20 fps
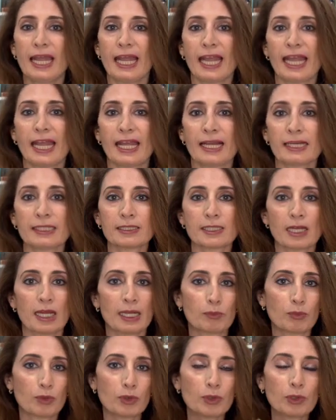and I
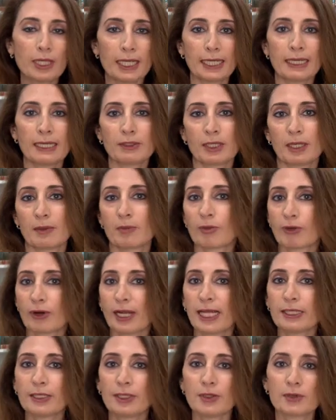pull out a
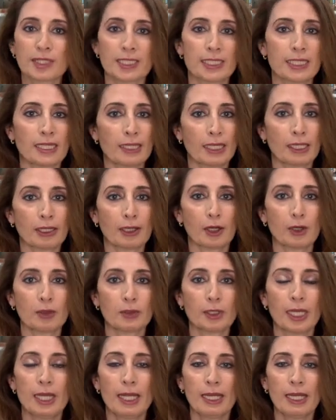brand new sticky note.